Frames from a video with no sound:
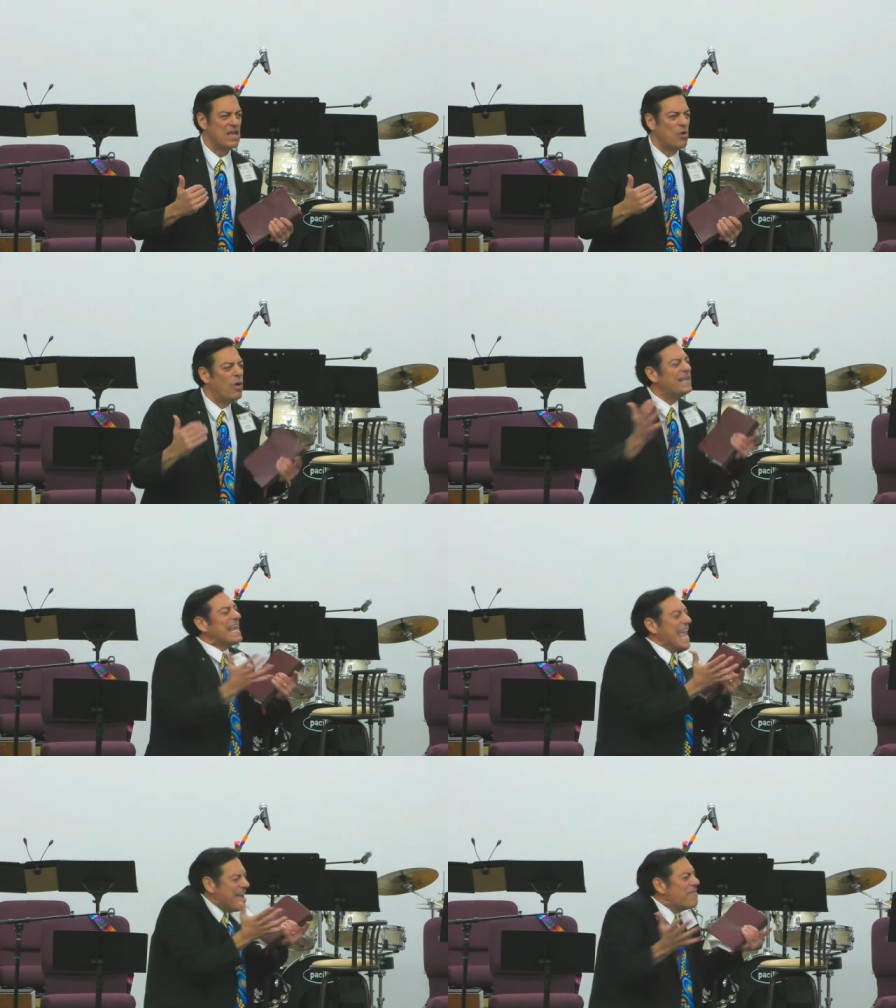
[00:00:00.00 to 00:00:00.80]
What
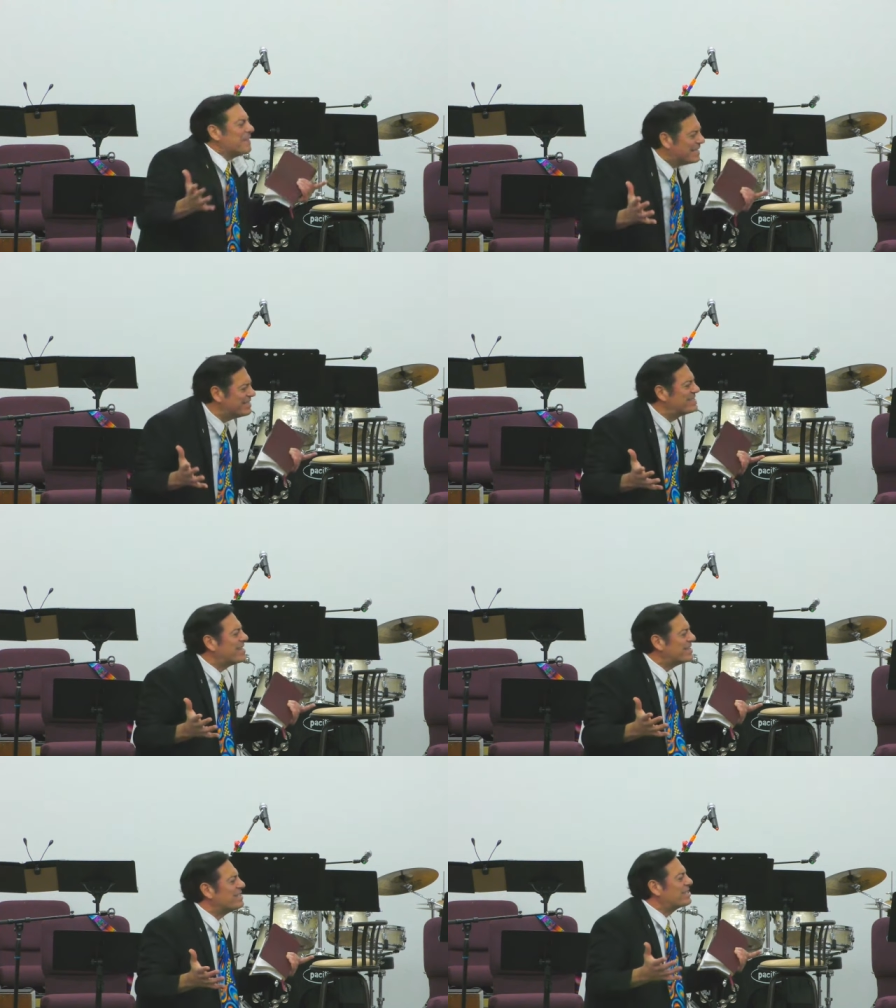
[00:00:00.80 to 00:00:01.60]
evidence
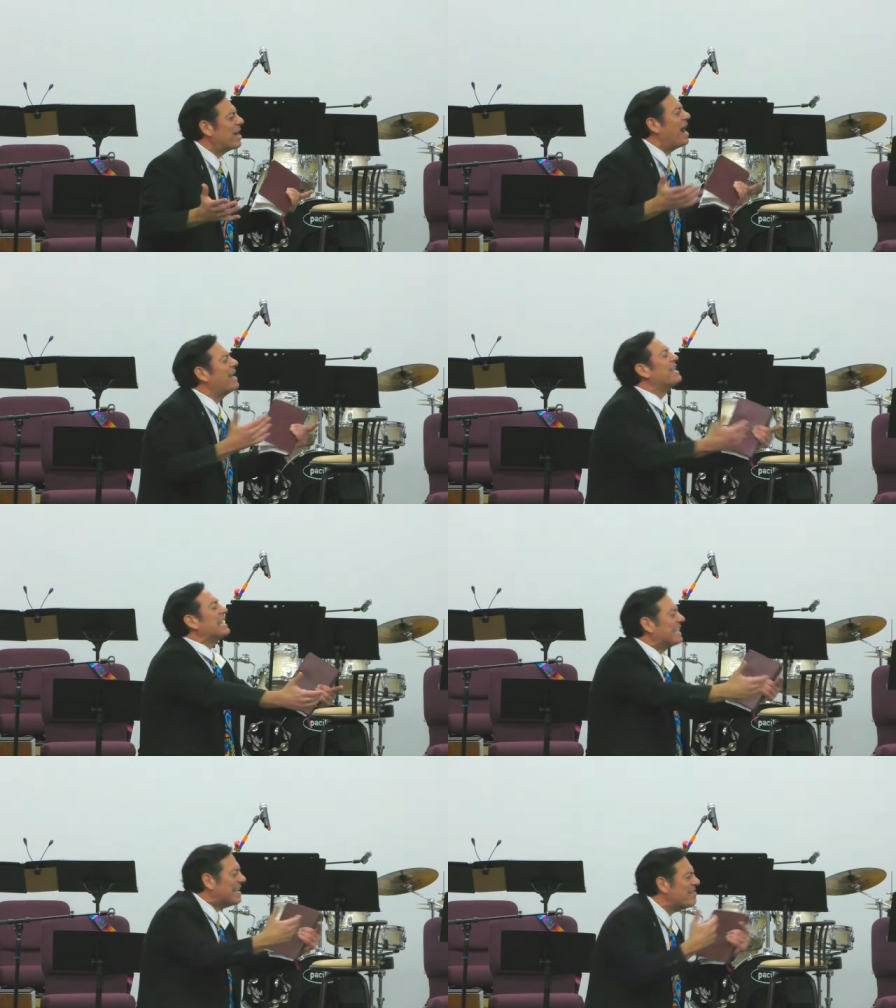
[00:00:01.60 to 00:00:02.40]
does
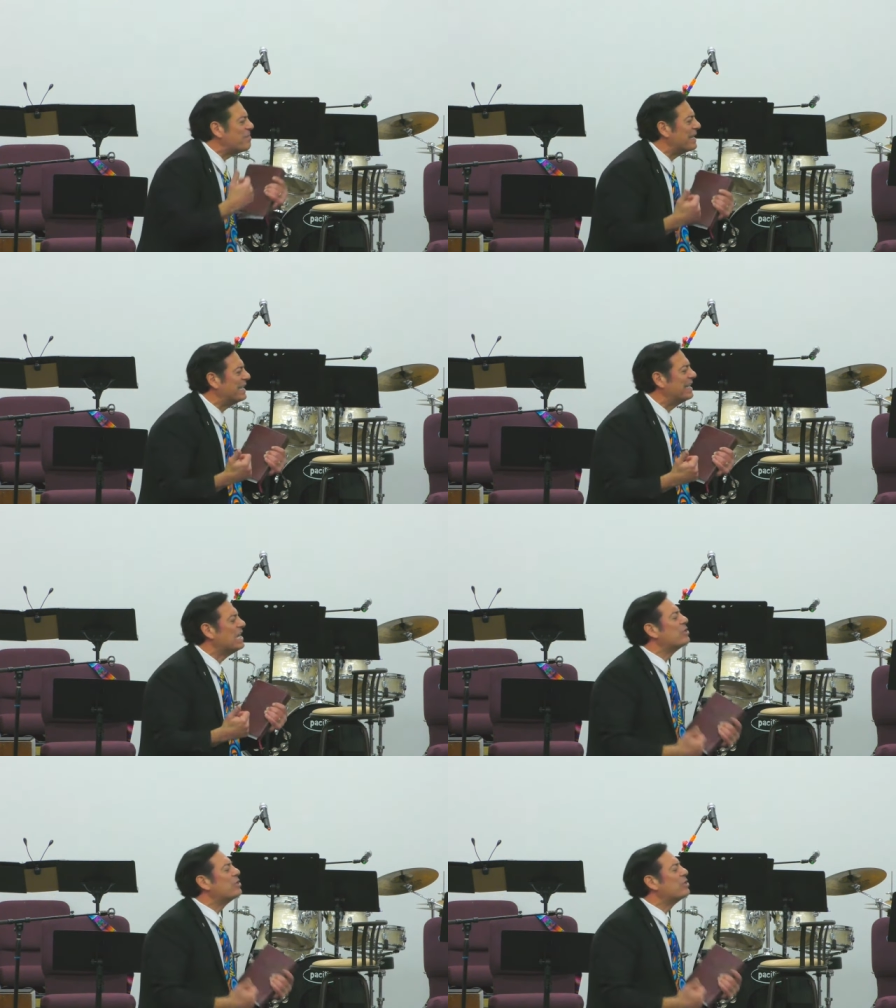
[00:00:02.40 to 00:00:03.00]
God give me